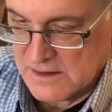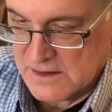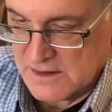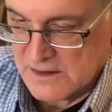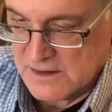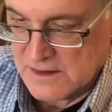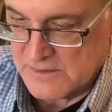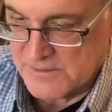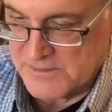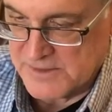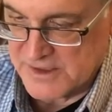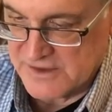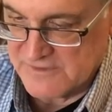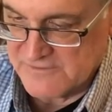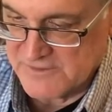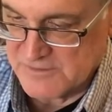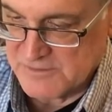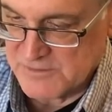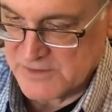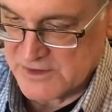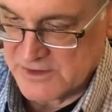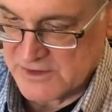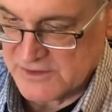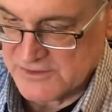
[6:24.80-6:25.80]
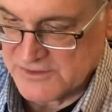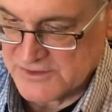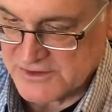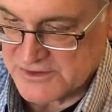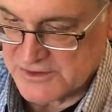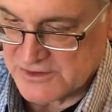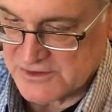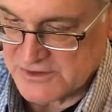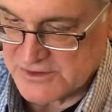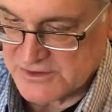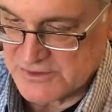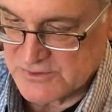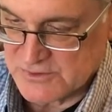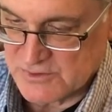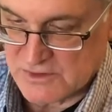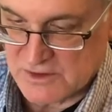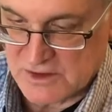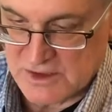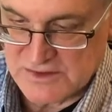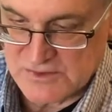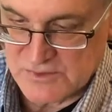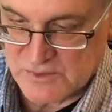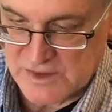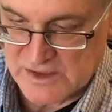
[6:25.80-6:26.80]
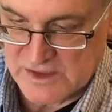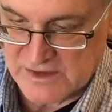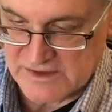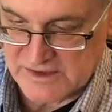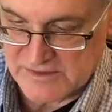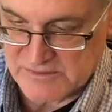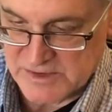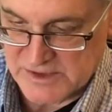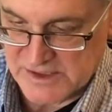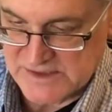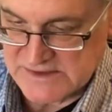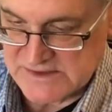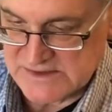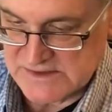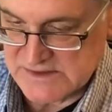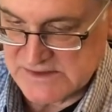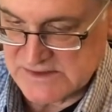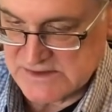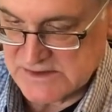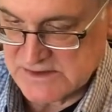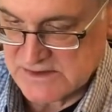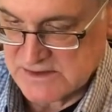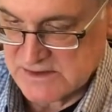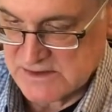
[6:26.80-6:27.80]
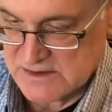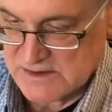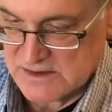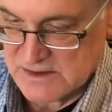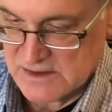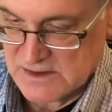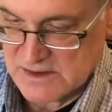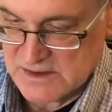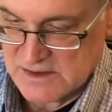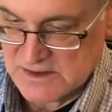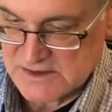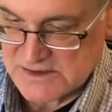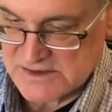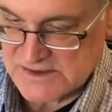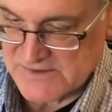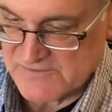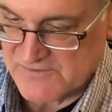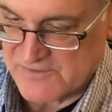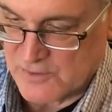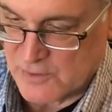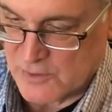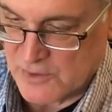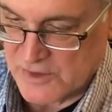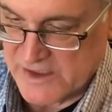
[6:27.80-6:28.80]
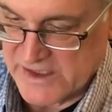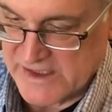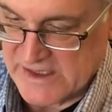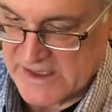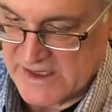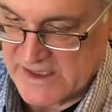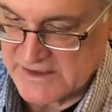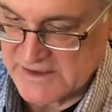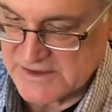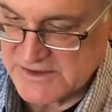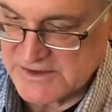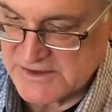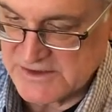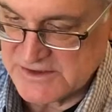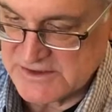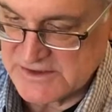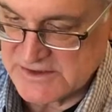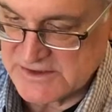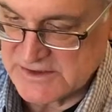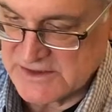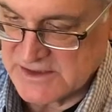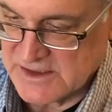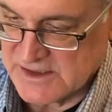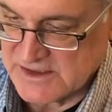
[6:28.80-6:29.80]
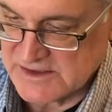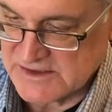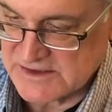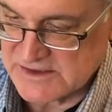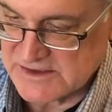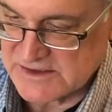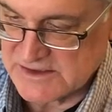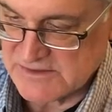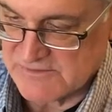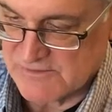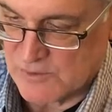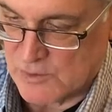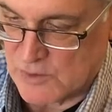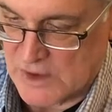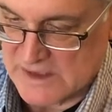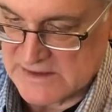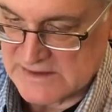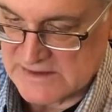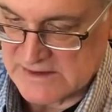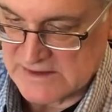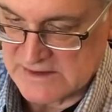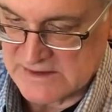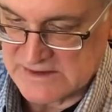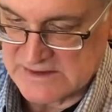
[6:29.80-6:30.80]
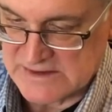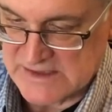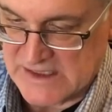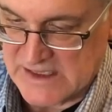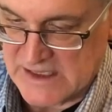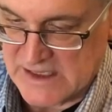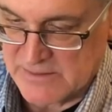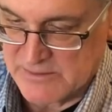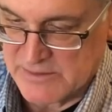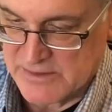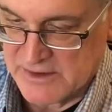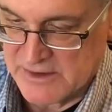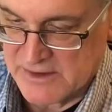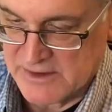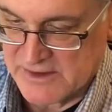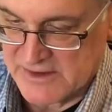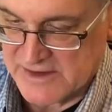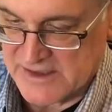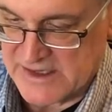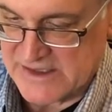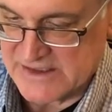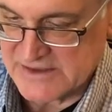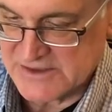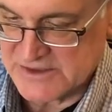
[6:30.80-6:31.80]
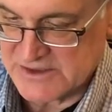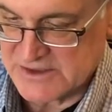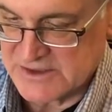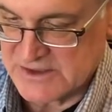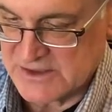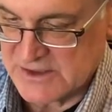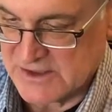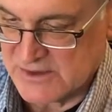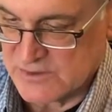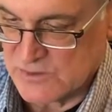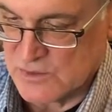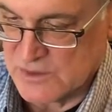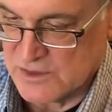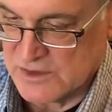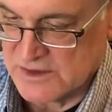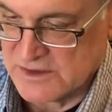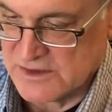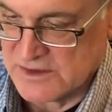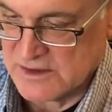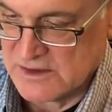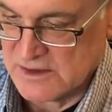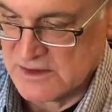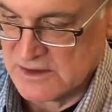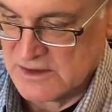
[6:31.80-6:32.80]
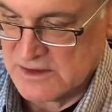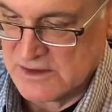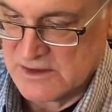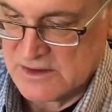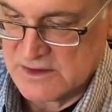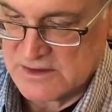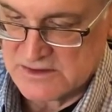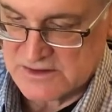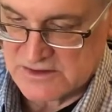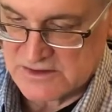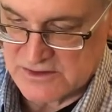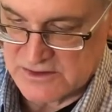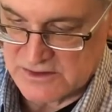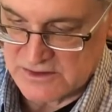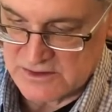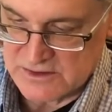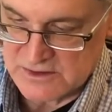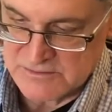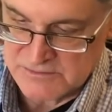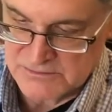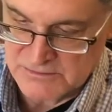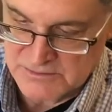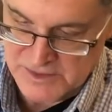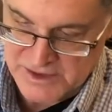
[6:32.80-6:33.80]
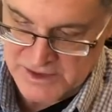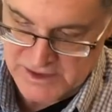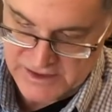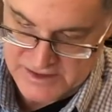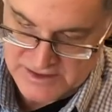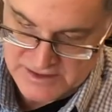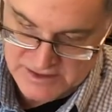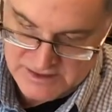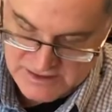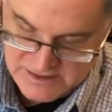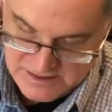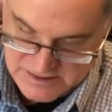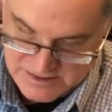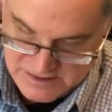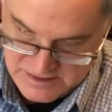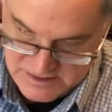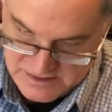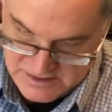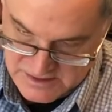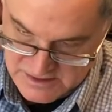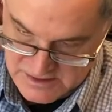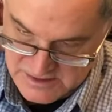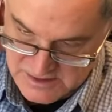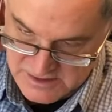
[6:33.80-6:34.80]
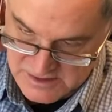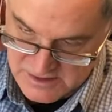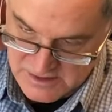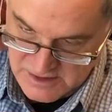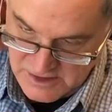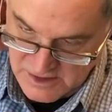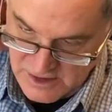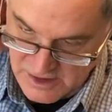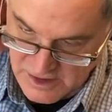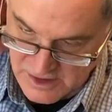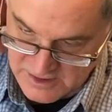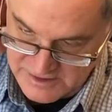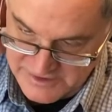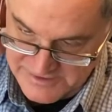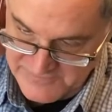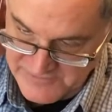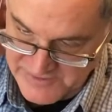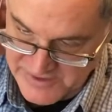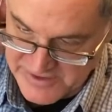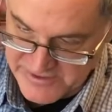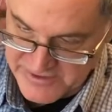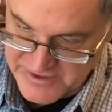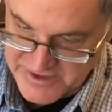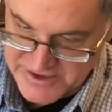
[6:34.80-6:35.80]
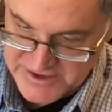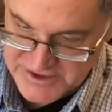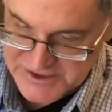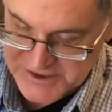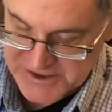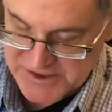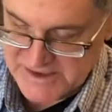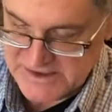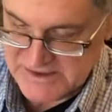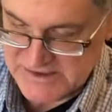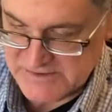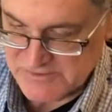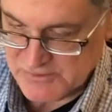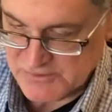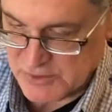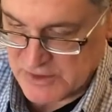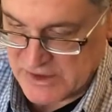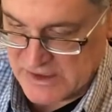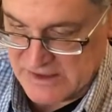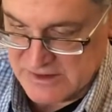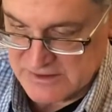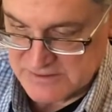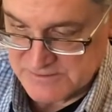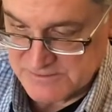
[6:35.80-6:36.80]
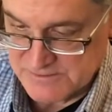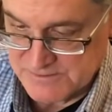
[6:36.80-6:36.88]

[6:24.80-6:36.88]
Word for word: Above and below the church were our dwelling places, some forty cottages and huts of wattle and daub, thatch and wood, dirt and mud, all in varying shades of brown.